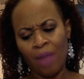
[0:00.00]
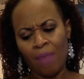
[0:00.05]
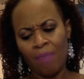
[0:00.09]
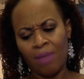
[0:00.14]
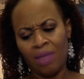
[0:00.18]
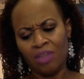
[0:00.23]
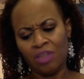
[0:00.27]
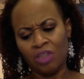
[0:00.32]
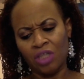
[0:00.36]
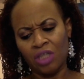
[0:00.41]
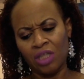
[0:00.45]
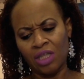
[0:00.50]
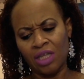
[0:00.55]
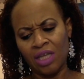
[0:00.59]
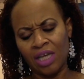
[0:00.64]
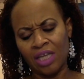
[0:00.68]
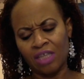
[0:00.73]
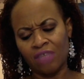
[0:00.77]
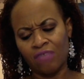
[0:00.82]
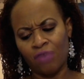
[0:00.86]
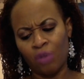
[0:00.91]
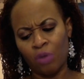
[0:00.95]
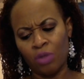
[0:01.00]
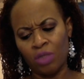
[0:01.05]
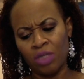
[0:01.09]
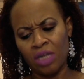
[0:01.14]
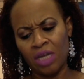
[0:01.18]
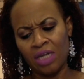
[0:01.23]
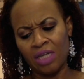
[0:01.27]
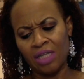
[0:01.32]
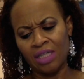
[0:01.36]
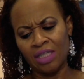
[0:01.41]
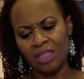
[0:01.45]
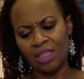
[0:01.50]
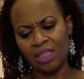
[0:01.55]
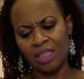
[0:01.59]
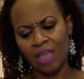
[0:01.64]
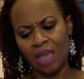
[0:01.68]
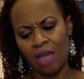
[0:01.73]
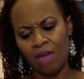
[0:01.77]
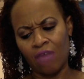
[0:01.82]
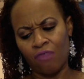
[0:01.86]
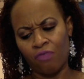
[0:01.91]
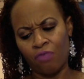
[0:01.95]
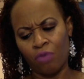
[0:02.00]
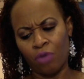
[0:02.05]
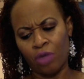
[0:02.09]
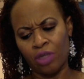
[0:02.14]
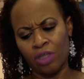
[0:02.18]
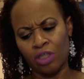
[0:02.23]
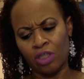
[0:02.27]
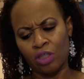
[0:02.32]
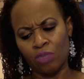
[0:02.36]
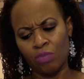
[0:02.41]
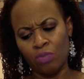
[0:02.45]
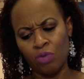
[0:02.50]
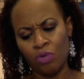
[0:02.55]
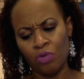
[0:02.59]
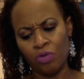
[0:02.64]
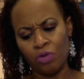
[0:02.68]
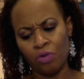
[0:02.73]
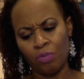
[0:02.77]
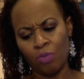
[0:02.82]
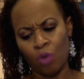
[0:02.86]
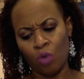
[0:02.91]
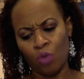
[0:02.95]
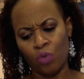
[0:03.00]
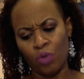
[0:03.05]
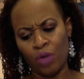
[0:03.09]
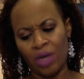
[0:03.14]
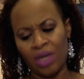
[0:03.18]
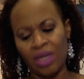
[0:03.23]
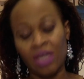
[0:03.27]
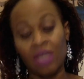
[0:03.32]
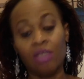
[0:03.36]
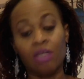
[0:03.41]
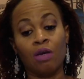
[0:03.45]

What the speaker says: by gently exfoliating the skin for a smoother, more radiant